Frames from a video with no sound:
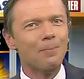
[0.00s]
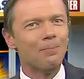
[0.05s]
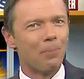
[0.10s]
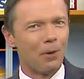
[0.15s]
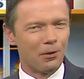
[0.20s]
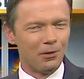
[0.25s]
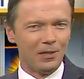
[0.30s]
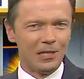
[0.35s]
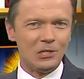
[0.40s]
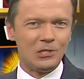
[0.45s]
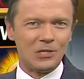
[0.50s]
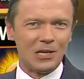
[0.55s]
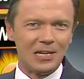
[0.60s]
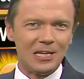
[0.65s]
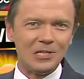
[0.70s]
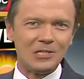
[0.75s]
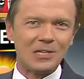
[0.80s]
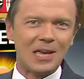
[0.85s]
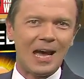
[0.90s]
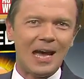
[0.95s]
partly sunny
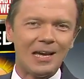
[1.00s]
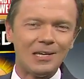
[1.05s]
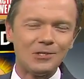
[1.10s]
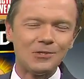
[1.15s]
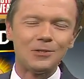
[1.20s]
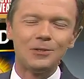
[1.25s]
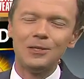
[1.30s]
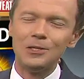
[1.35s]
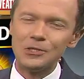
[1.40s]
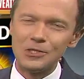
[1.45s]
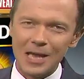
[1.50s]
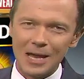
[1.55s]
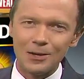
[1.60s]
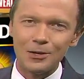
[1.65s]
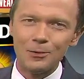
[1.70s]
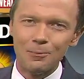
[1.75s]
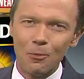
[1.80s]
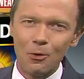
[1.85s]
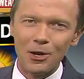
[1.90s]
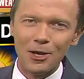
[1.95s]
skies. Lisette,
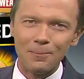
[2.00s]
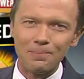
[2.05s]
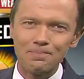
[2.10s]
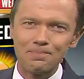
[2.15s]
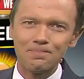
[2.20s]
good morning.